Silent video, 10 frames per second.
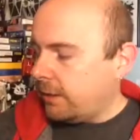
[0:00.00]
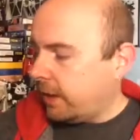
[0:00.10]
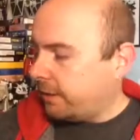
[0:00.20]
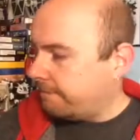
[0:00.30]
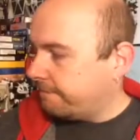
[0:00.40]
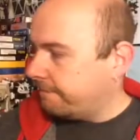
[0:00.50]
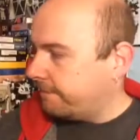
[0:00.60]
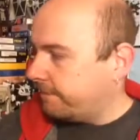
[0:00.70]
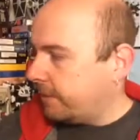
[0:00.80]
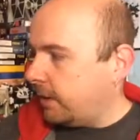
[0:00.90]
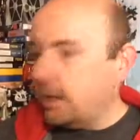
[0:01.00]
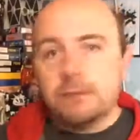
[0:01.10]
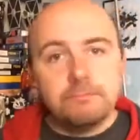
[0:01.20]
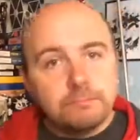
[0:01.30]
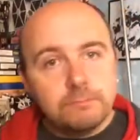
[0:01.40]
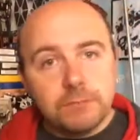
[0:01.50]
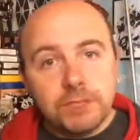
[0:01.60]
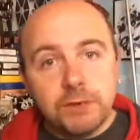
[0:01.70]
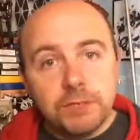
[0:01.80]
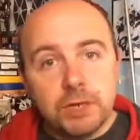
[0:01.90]
Okay.
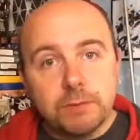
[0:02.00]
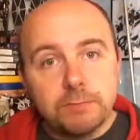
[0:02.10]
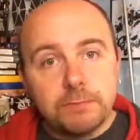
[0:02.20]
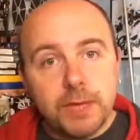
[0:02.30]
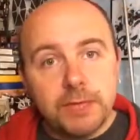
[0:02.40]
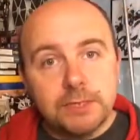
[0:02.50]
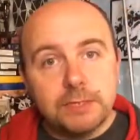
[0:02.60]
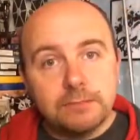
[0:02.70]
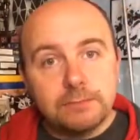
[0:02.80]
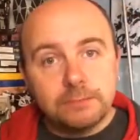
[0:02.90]
Charity shop. Yes.